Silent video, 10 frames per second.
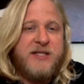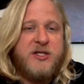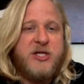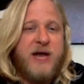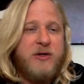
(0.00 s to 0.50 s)
to
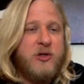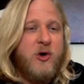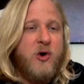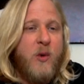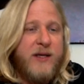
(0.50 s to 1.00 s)
challenge
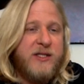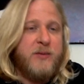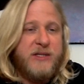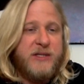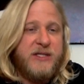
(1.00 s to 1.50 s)
local white
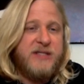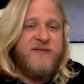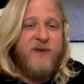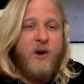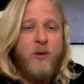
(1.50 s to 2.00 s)
supremacists and
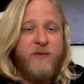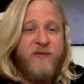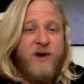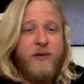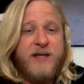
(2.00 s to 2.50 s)

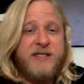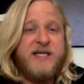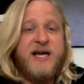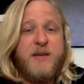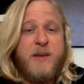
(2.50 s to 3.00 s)
far-right
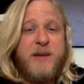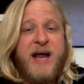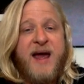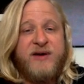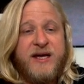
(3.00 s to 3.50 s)
Second Amendment
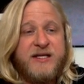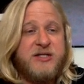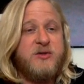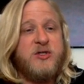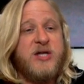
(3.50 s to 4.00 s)
advocates
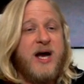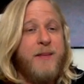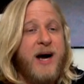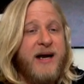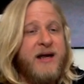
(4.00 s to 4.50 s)
to stop
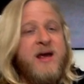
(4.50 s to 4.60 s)
hiding.